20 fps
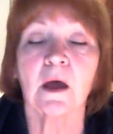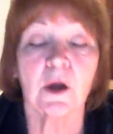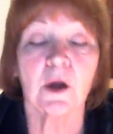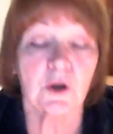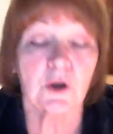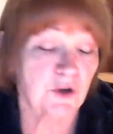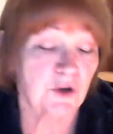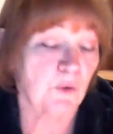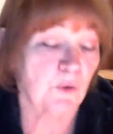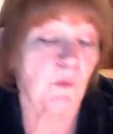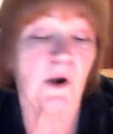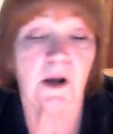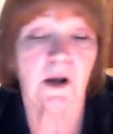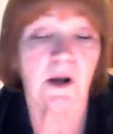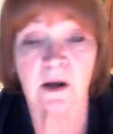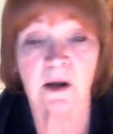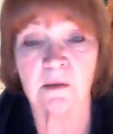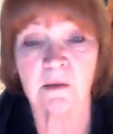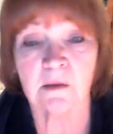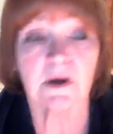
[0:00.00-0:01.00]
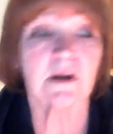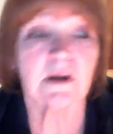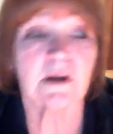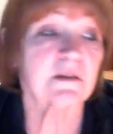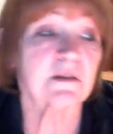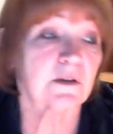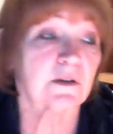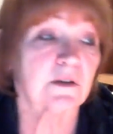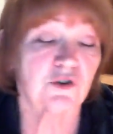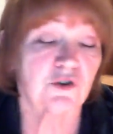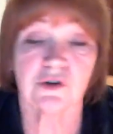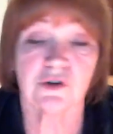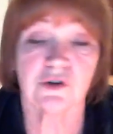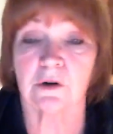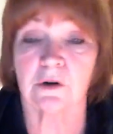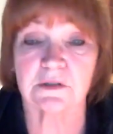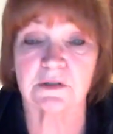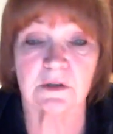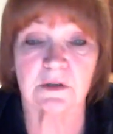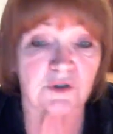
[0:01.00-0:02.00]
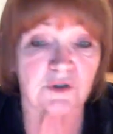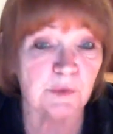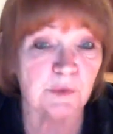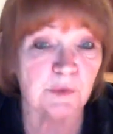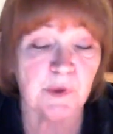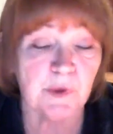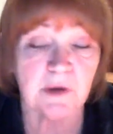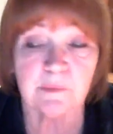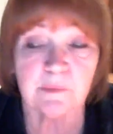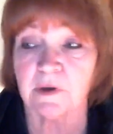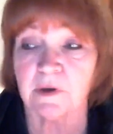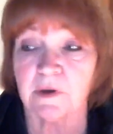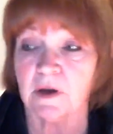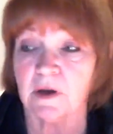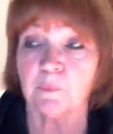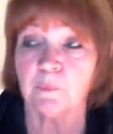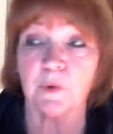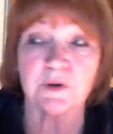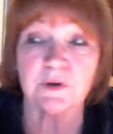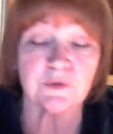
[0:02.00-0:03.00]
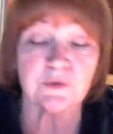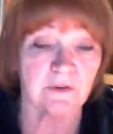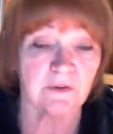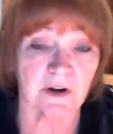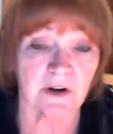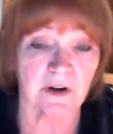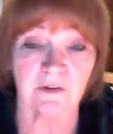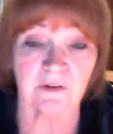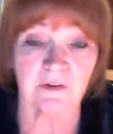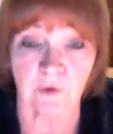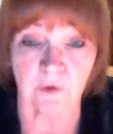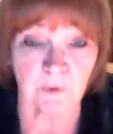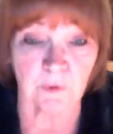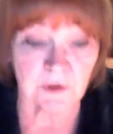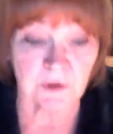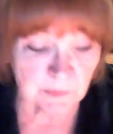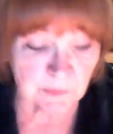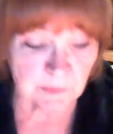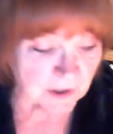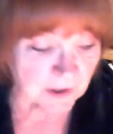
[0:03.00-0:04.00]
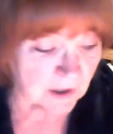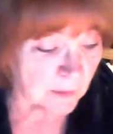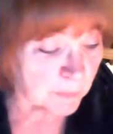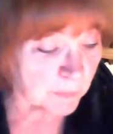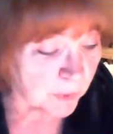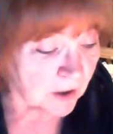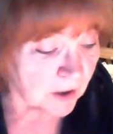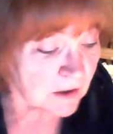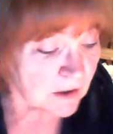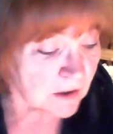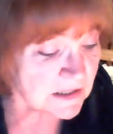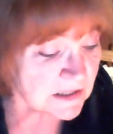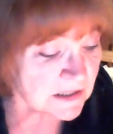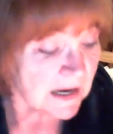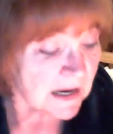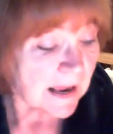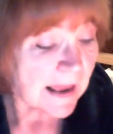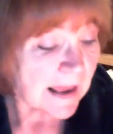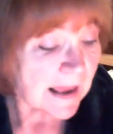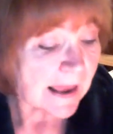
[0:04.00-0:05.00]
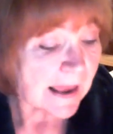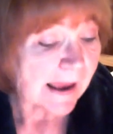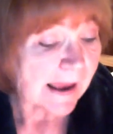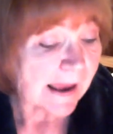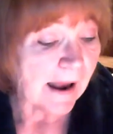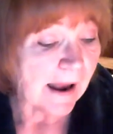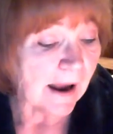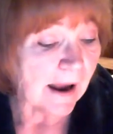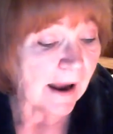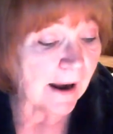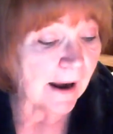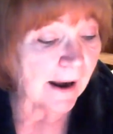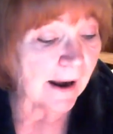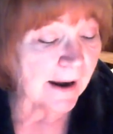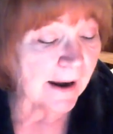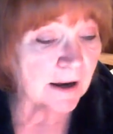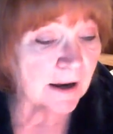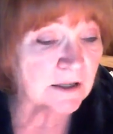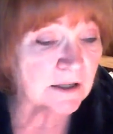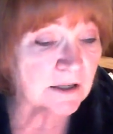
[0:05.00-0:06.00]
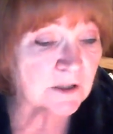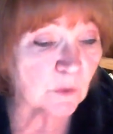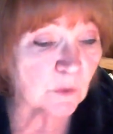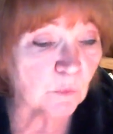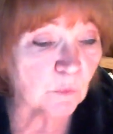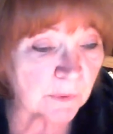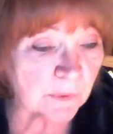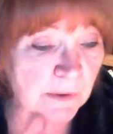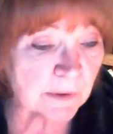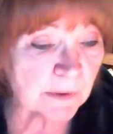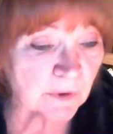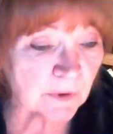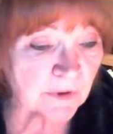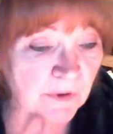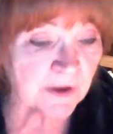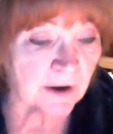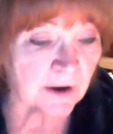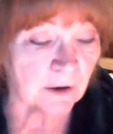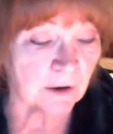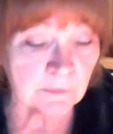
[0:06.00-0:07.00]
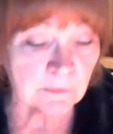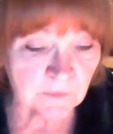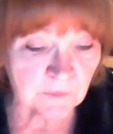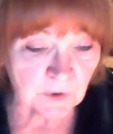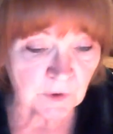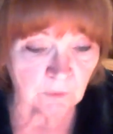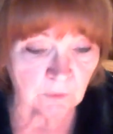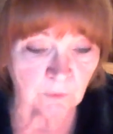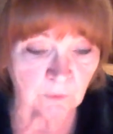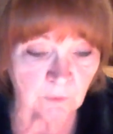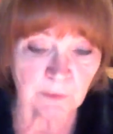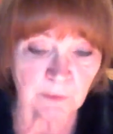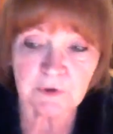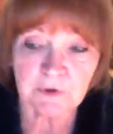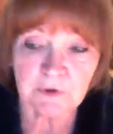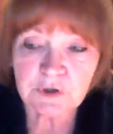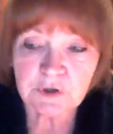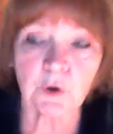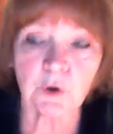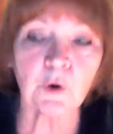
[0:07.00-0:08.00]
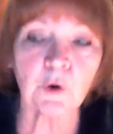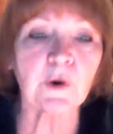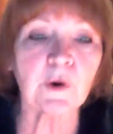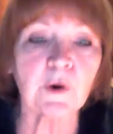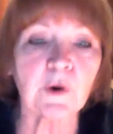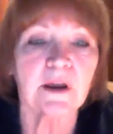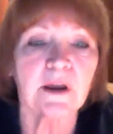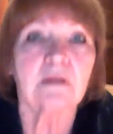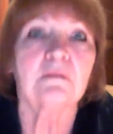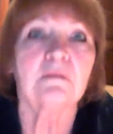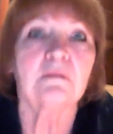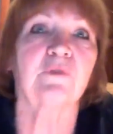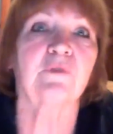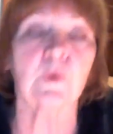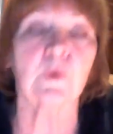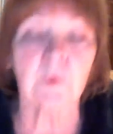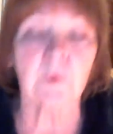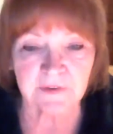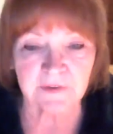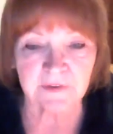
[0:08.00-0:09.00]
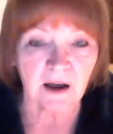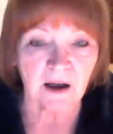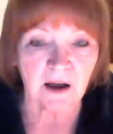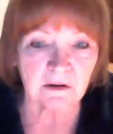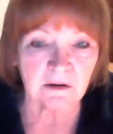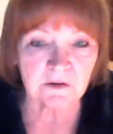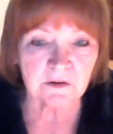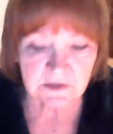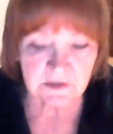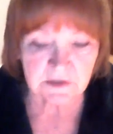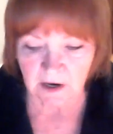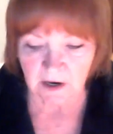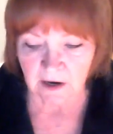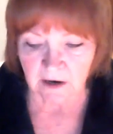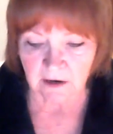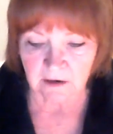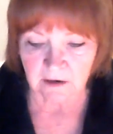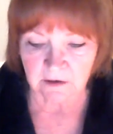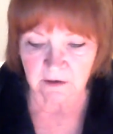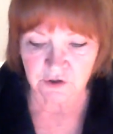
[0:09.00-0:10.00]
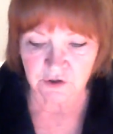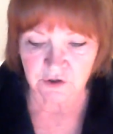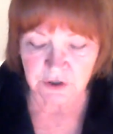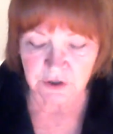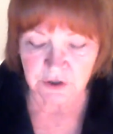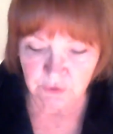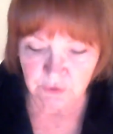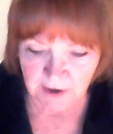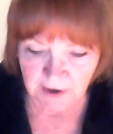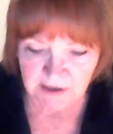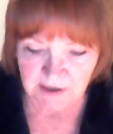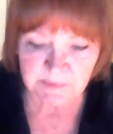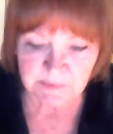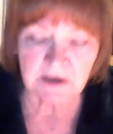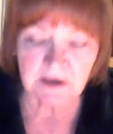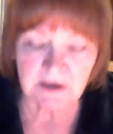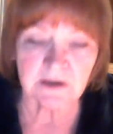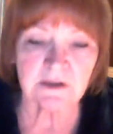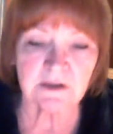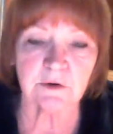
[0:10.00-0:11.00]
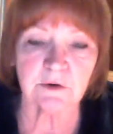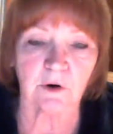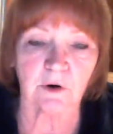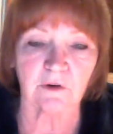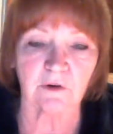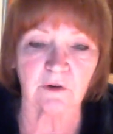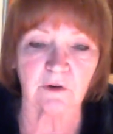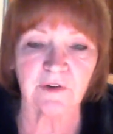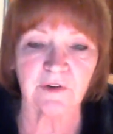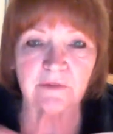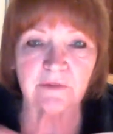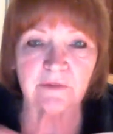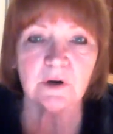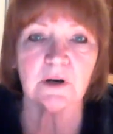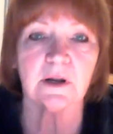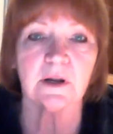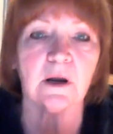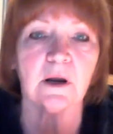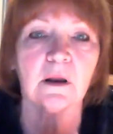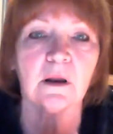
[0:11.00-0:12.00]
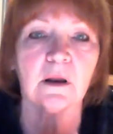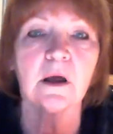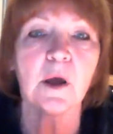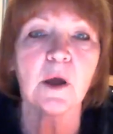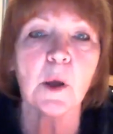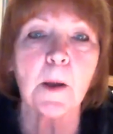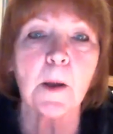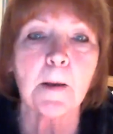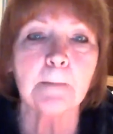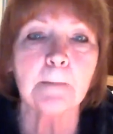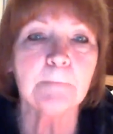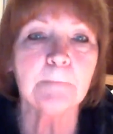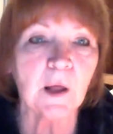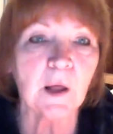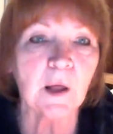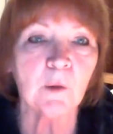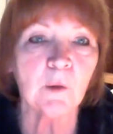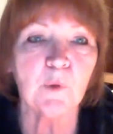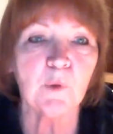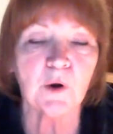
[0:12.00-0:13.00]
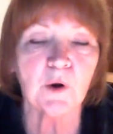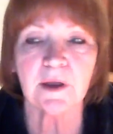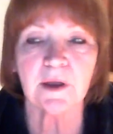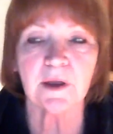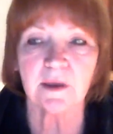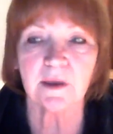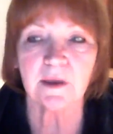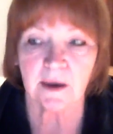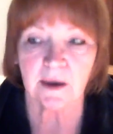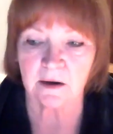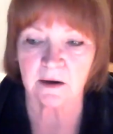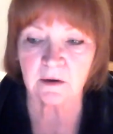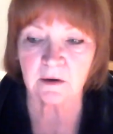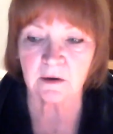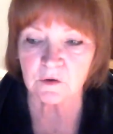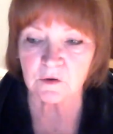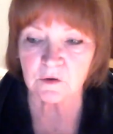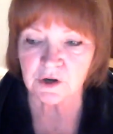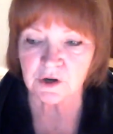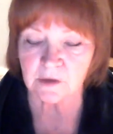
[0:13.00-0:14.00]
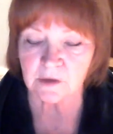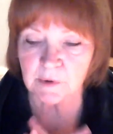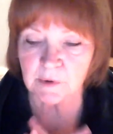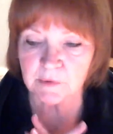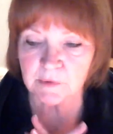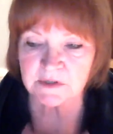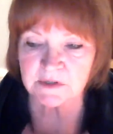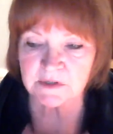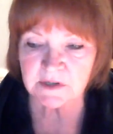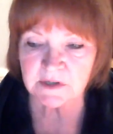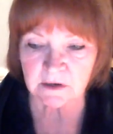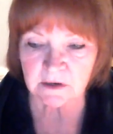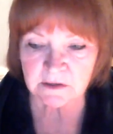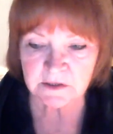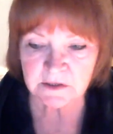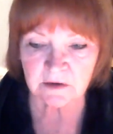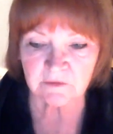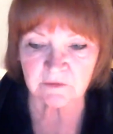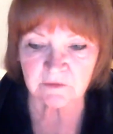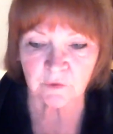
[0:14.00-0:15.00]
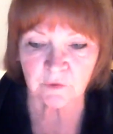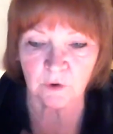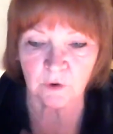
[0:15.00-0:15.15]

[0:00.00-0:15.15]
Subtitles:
Do you want to come?" And I said, "Sure." So she picked me up. We drove down to Fort Worth to pick up parts. And while we were there, we were touring Fort Worth, Dallas. And she drags me into her favorite little bell book and candle shop. It was downtown Fort